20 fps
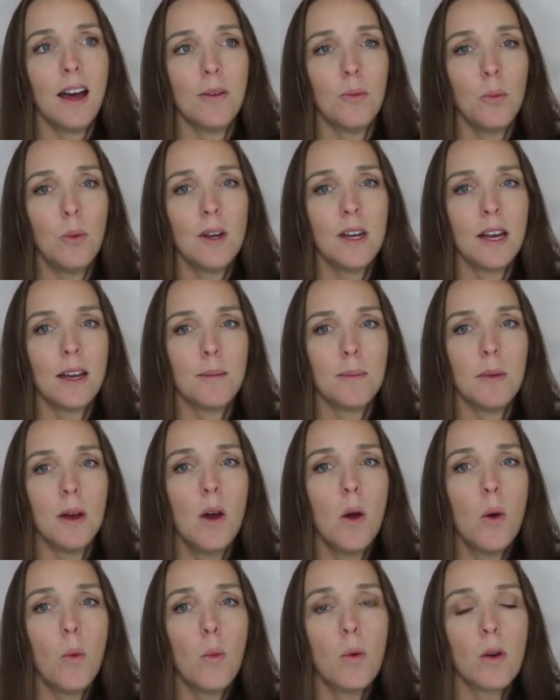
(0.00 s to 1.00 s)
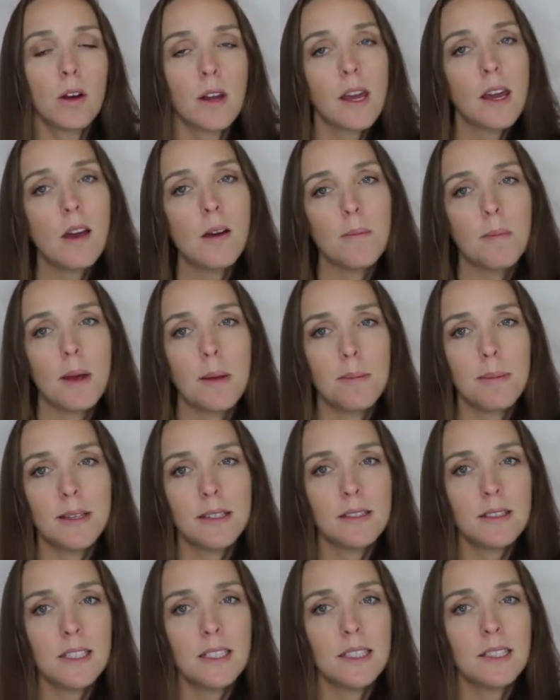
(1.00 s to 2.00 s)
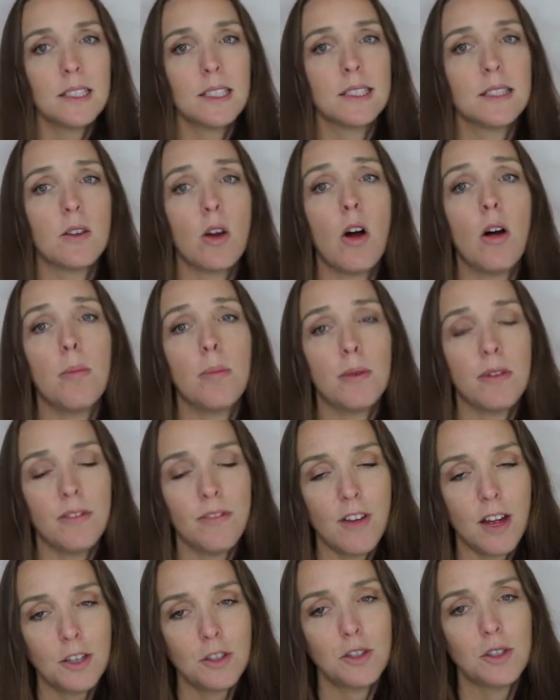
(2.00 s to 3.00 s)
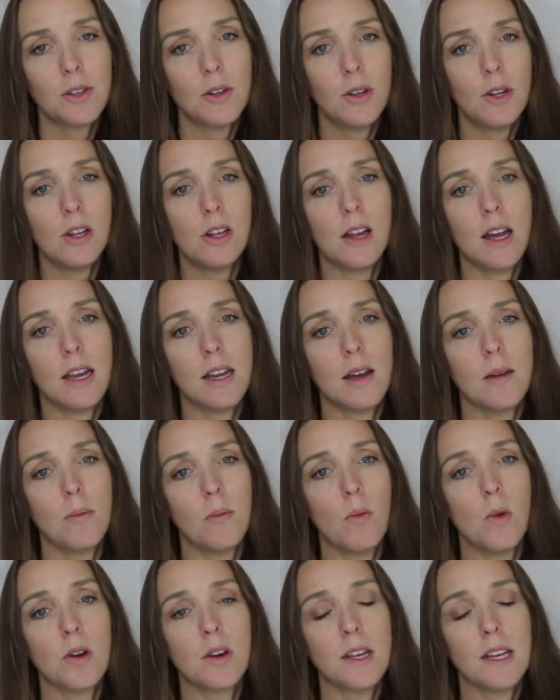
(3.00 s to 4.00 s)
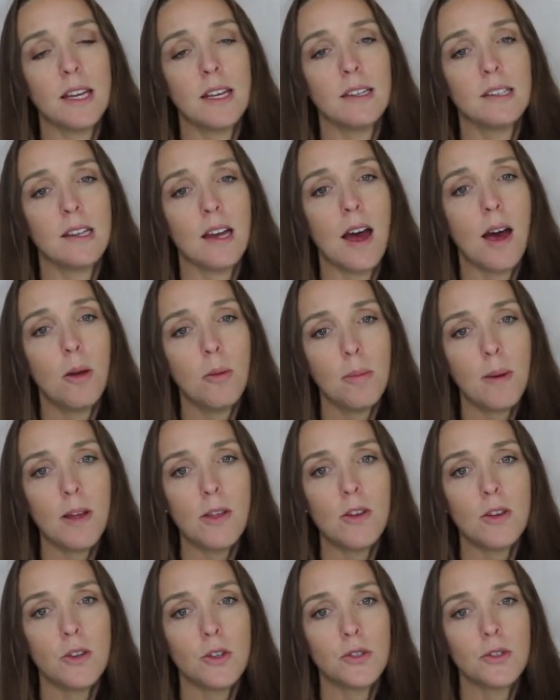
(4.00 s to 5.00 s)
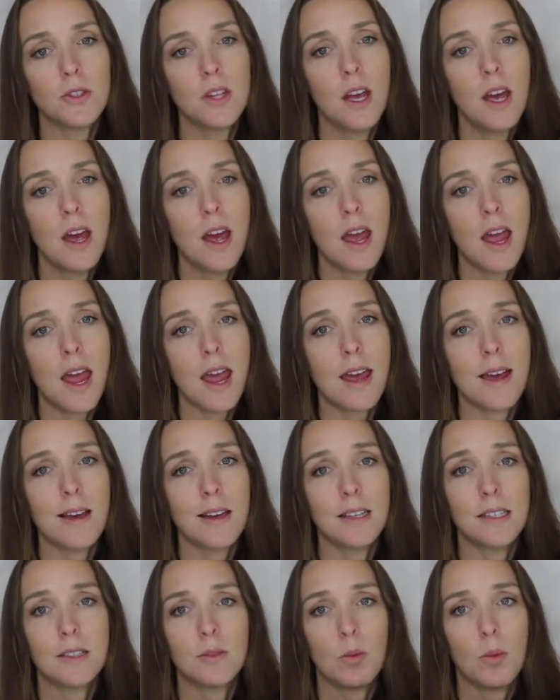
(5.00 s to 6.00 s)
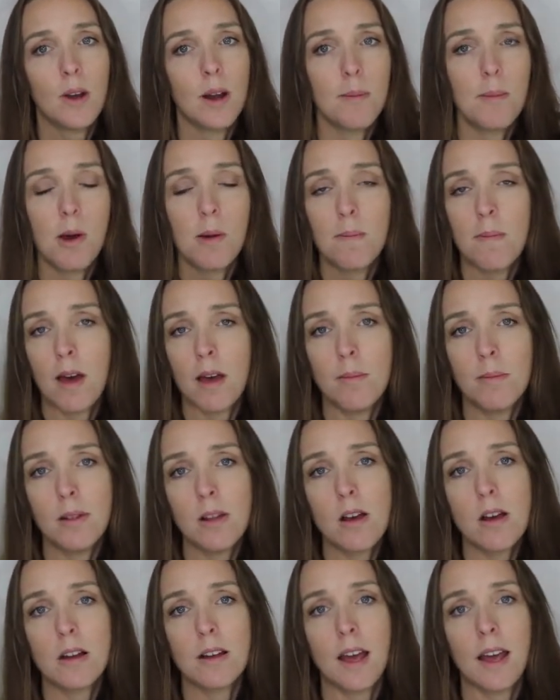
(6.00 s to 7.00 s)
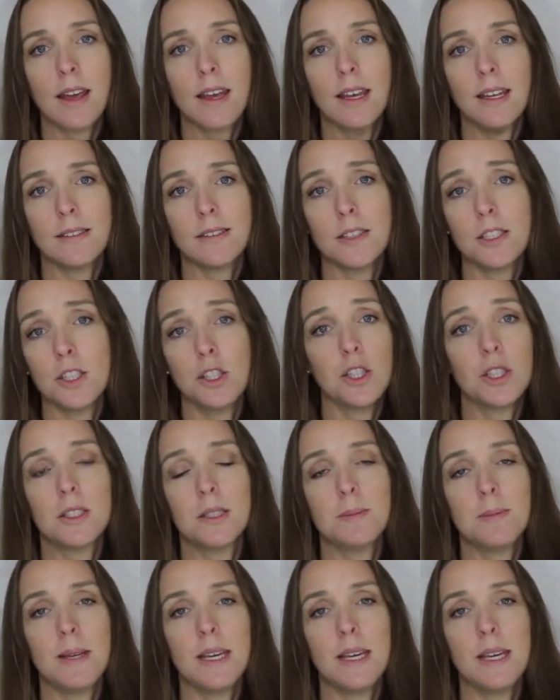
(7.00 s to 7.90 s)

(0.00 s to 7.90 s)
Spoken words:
When I'm working on my business, it's all professional and I'm working to help others. And when I'm on my blog, I get to just